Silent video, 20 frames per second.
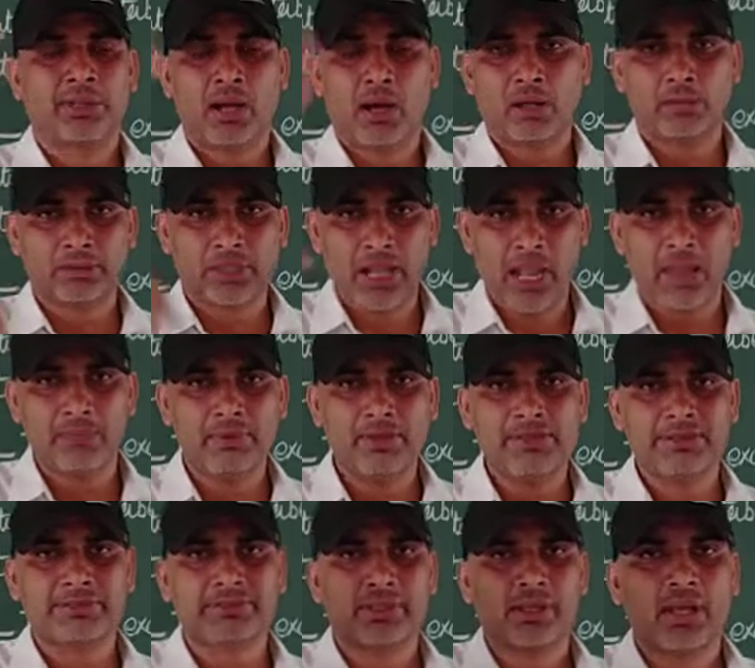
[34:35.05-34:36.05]
or the
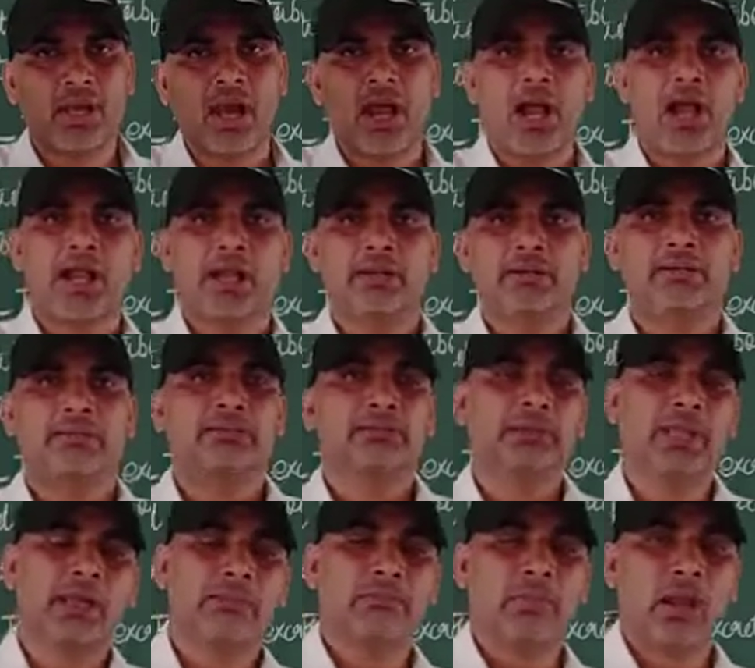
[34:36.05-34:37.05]
aves,
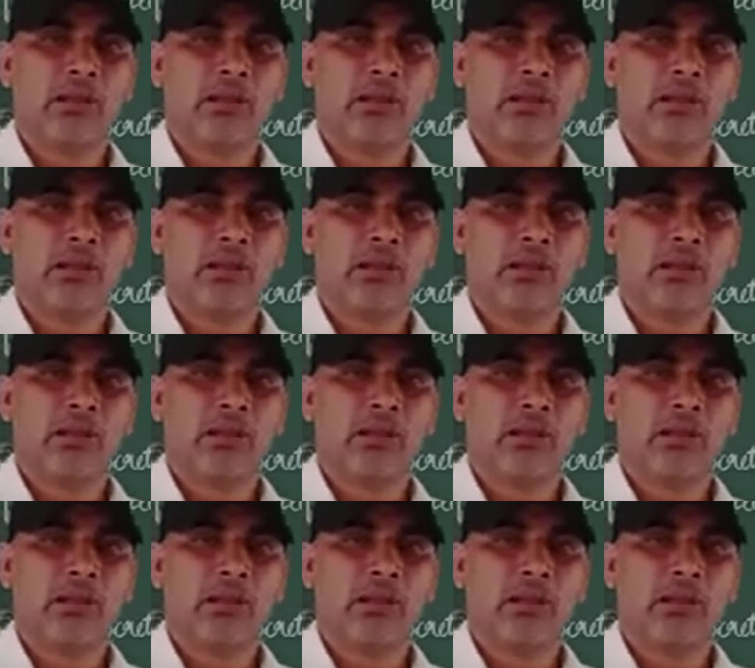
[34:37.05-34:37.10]
and then